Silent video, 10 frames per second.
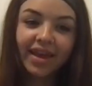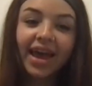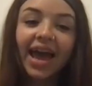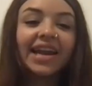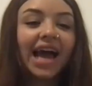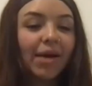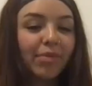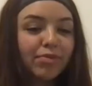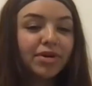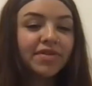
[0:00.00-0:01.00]
And happy
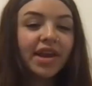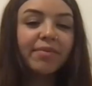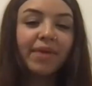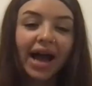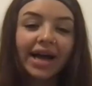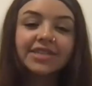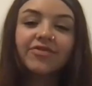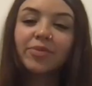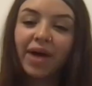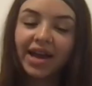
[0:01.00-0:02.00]
birthday to Max
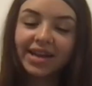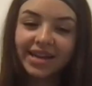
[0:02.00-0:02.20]
from Maddie and